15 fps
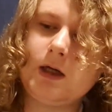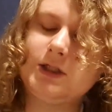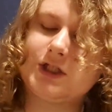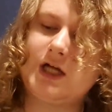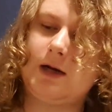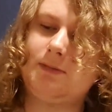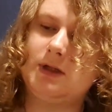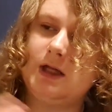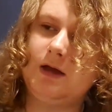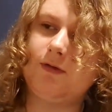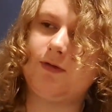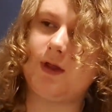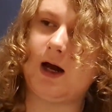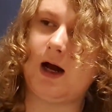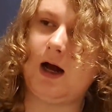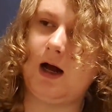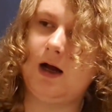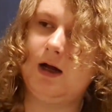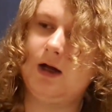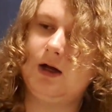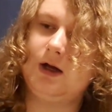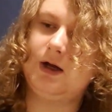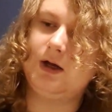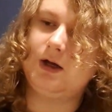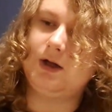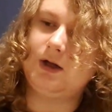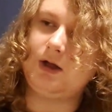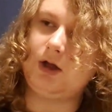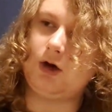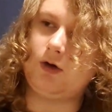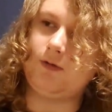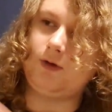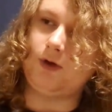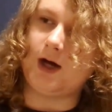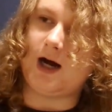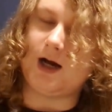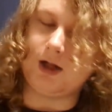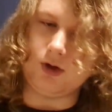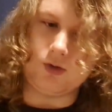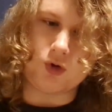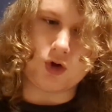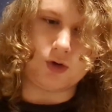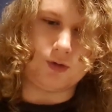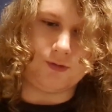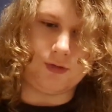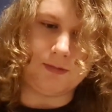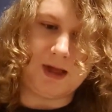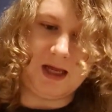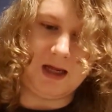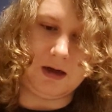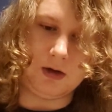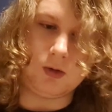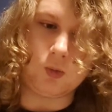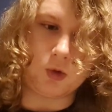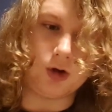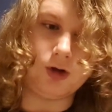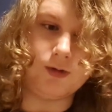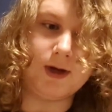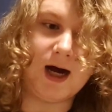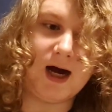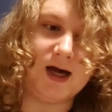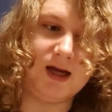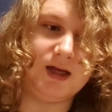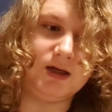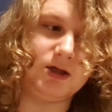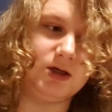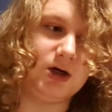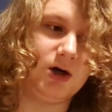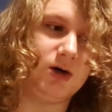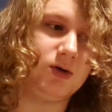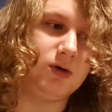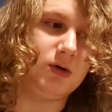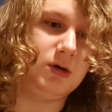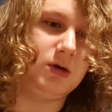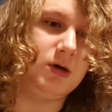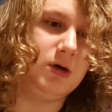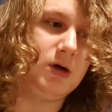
So I believe that, you know, if you die, you should remain where you died, you know,